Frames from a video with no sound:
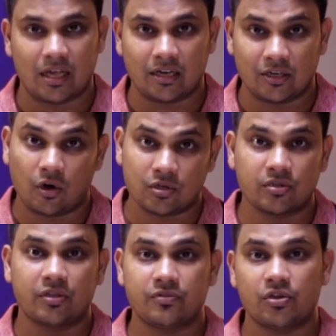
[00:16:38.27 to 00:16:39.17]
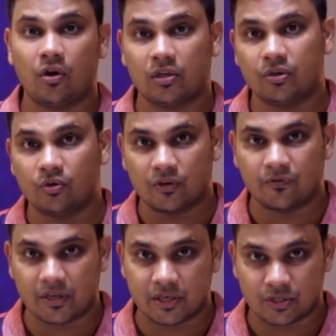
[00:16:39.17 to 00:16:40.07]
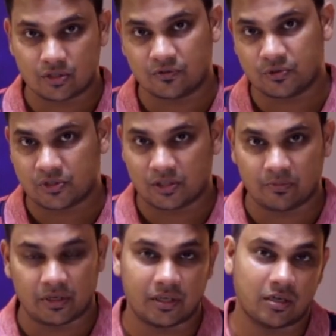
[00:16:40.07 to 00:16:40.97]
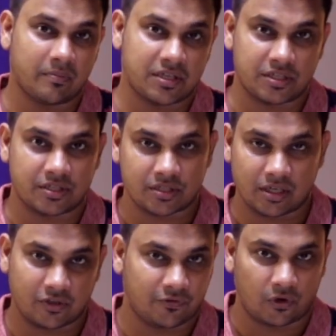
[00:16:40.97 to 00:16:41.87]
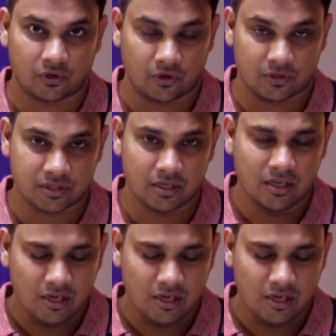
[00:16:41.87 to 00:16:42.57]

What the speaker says: and it also gives you all the notifications of social media, messages, and your phone calls.